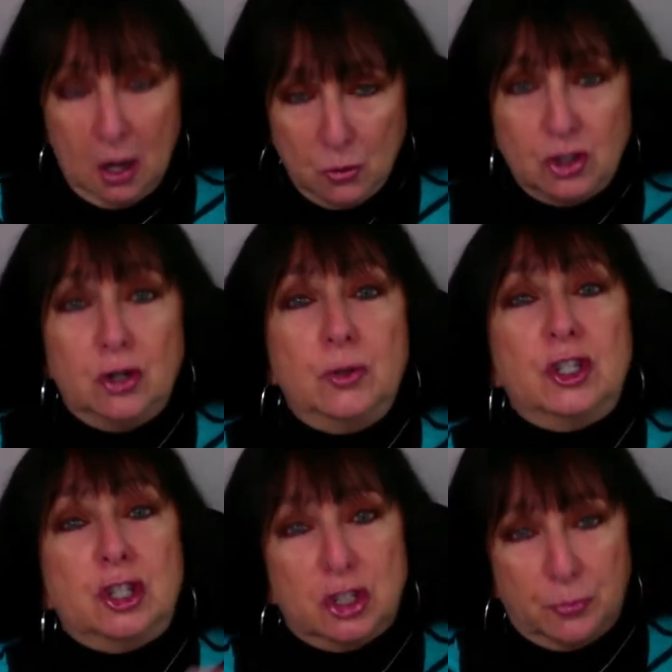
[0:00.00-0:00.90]

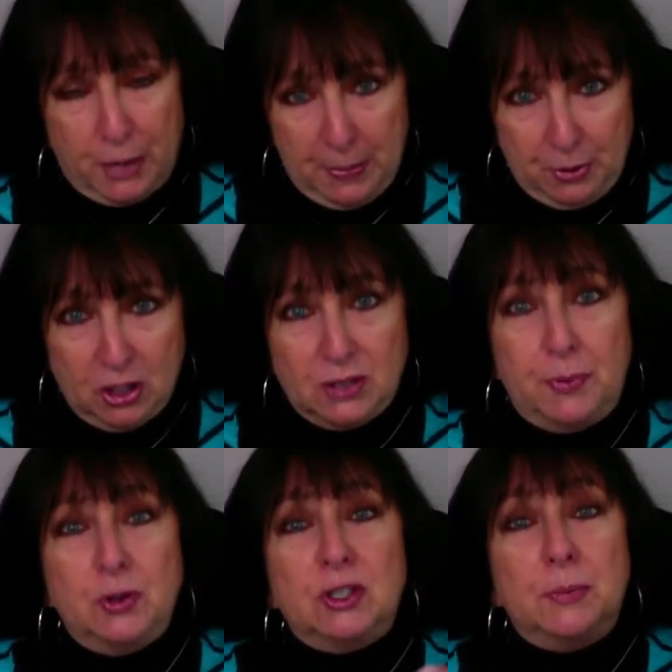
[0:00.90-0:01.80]
Jewish people are
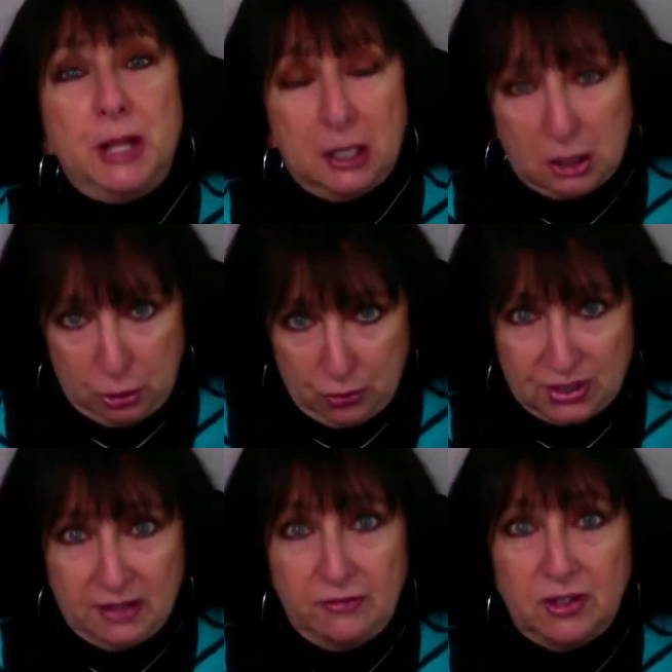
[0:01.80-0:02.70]
supposed to be
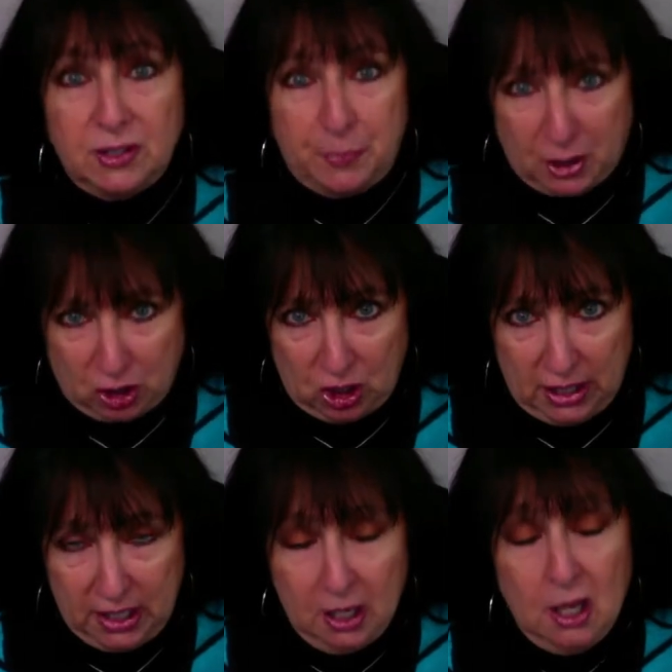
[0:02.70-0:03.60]
inclusive,
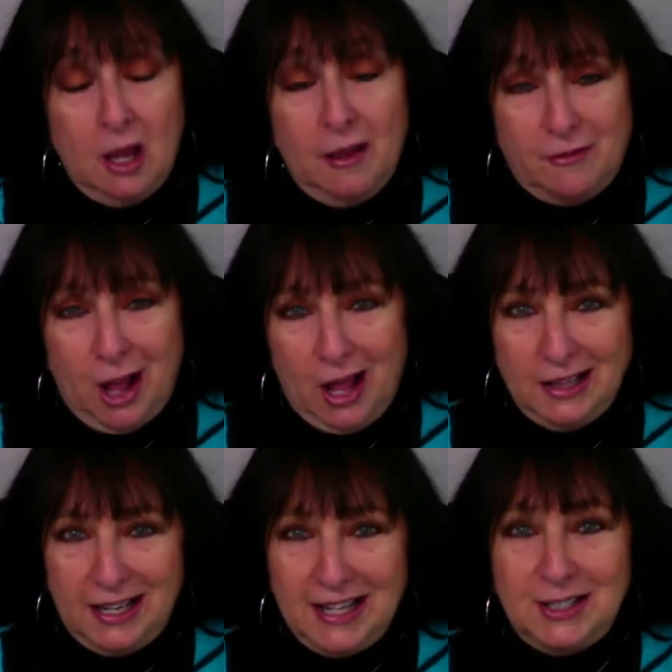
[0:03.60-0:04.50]
especially for
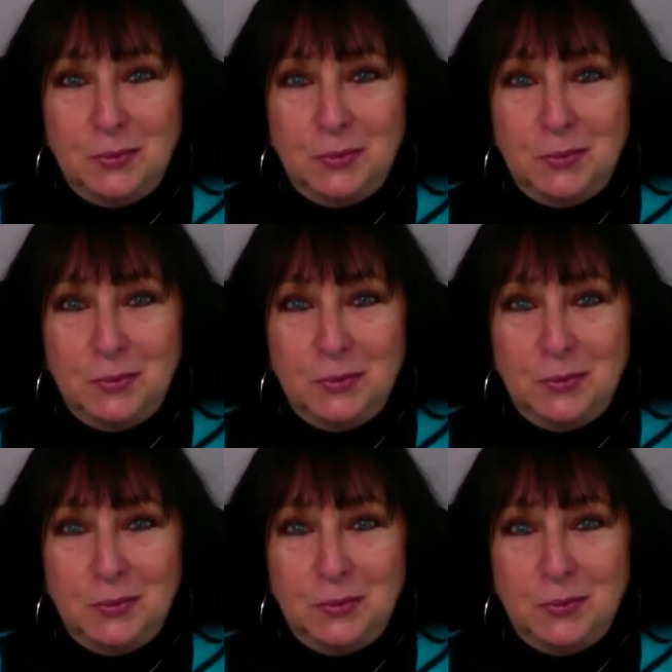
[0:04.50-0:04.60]
holidays.